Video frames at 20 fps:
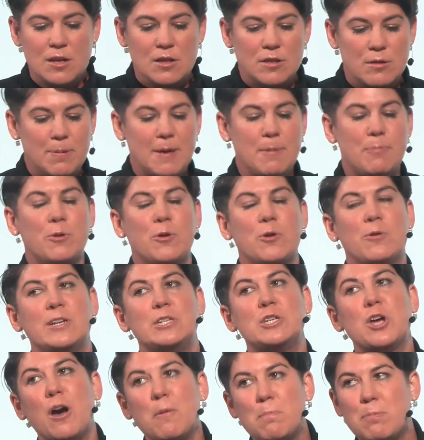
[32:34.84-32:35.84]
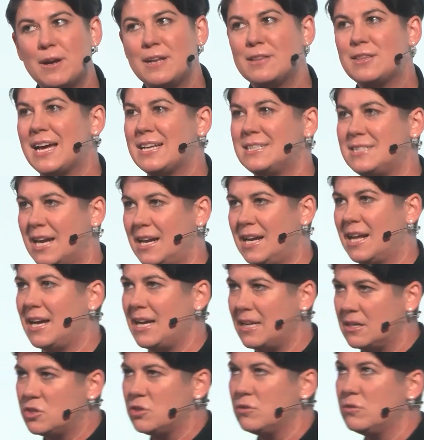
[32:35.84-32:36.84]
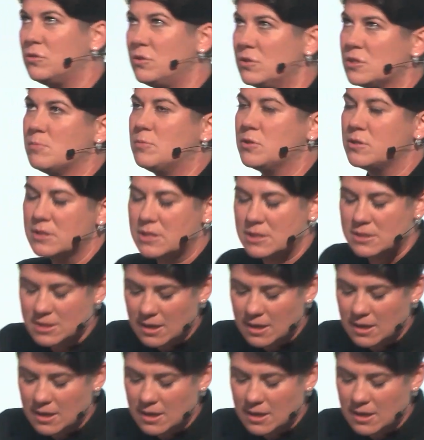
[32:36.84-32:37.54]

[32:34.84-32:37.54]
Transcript: the people who interpret that data into usable goods and